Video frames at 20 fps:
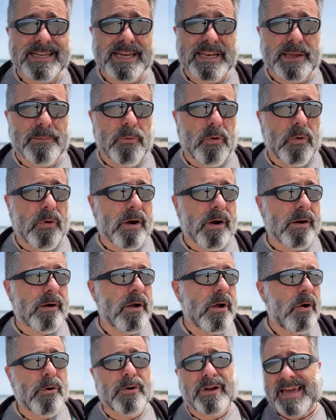anymore
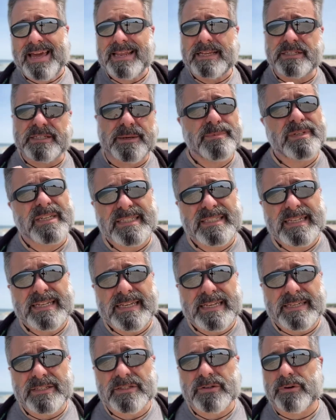or getting some
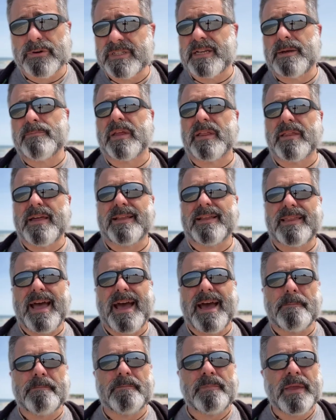disease or something like
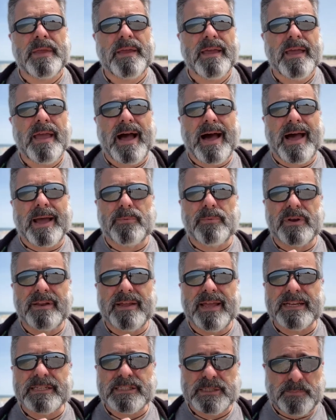that. I would
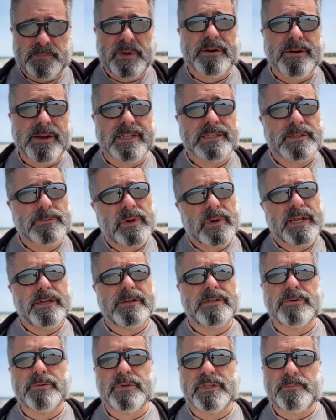experience what I
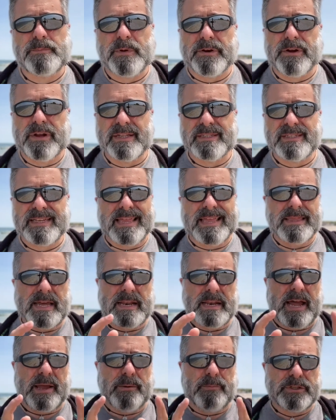used to experience, and then
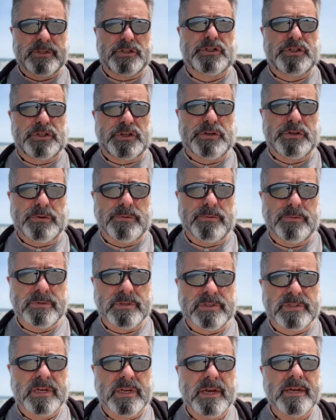I would
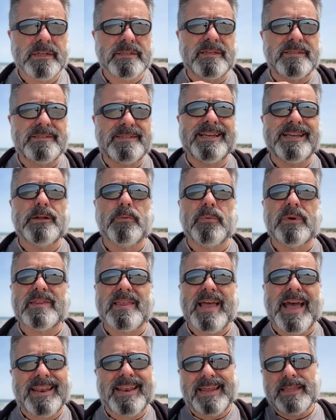choose to deal with
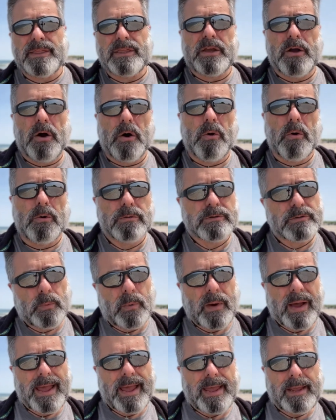that in the old
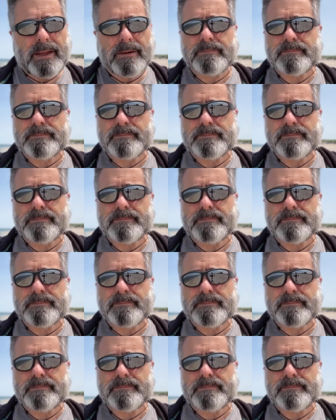way.